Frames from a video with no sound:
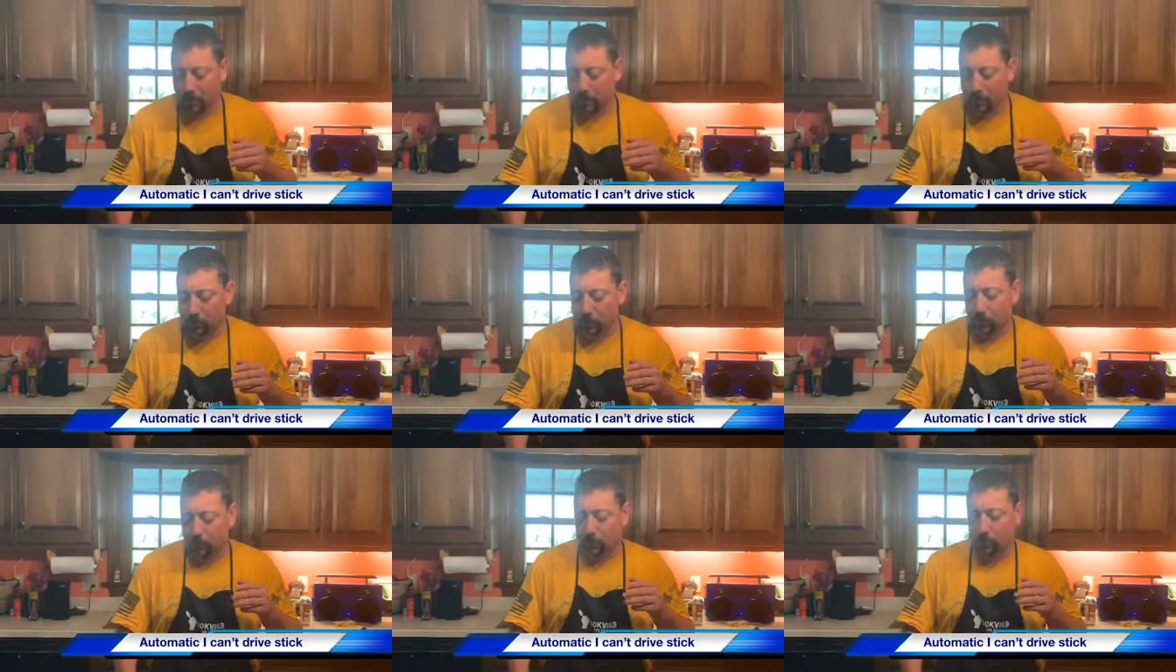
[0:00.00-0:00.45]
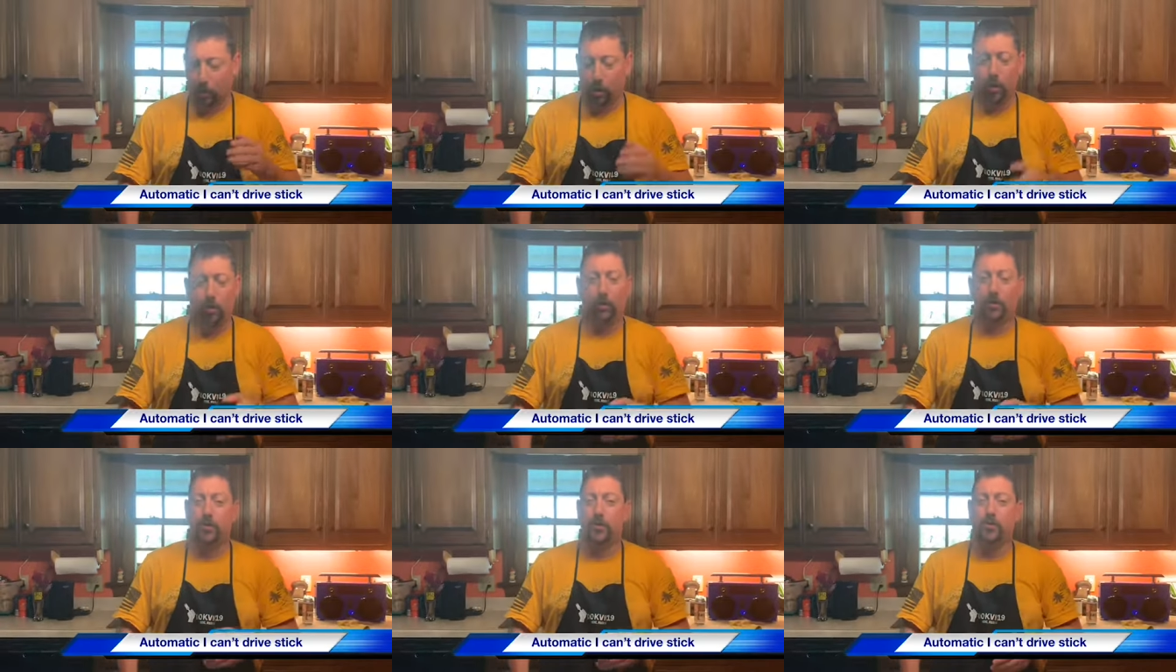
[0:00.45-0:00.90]
some
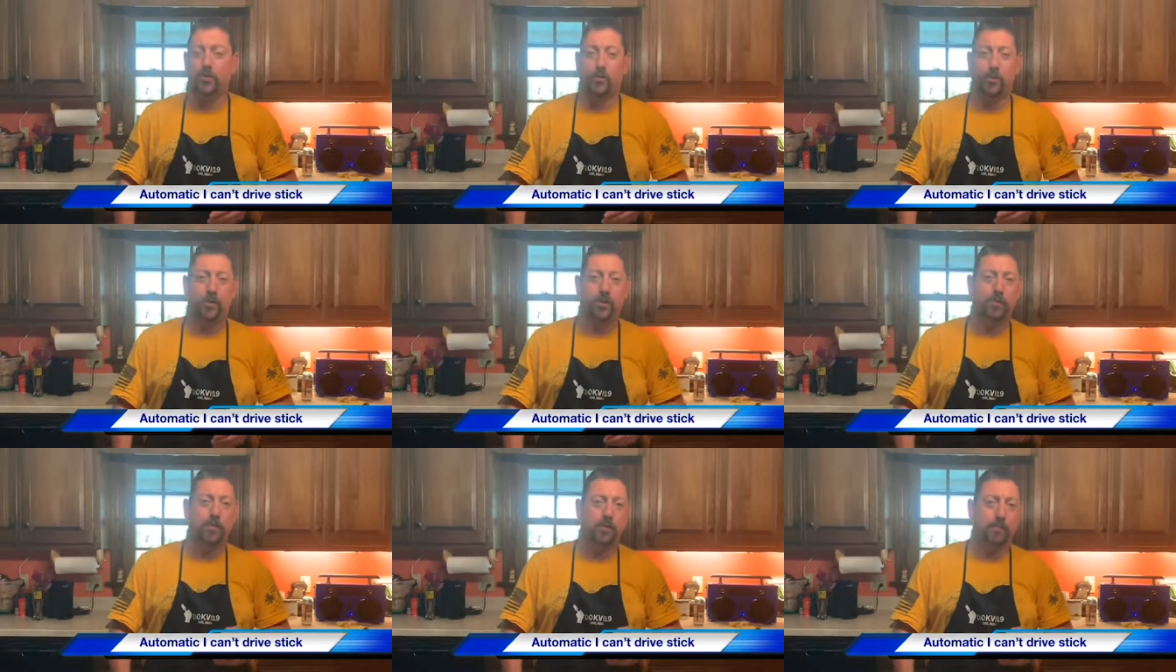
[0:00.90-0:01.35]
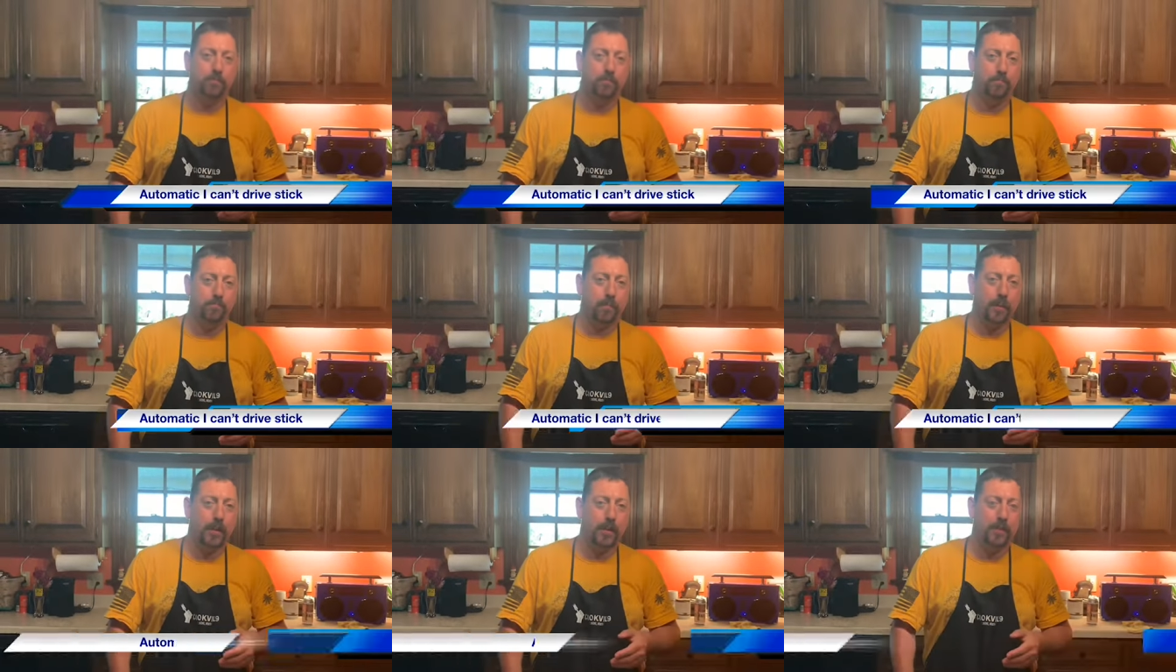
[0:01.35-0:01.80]
locally sourced
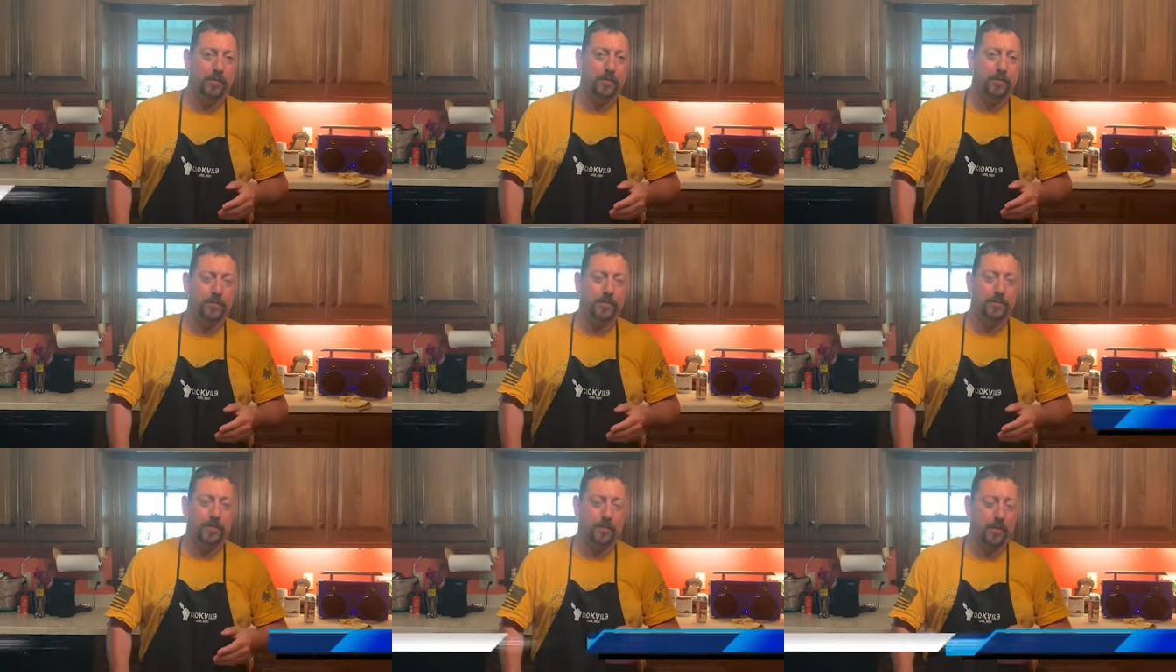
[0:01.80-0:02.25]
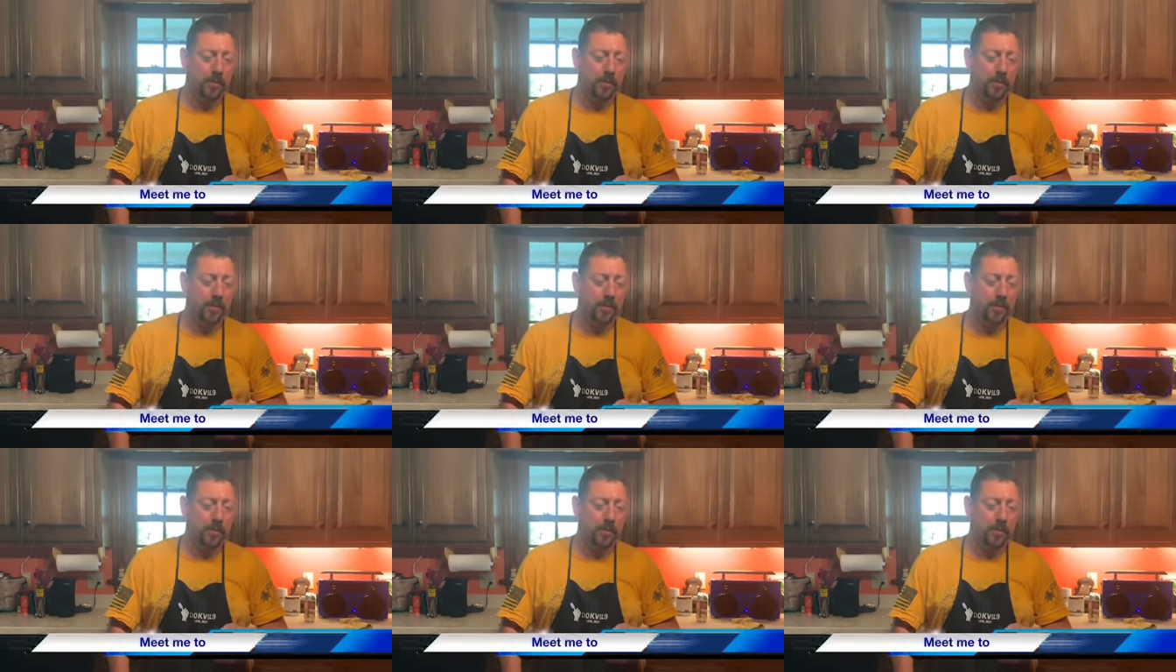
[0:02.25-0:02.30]
meats,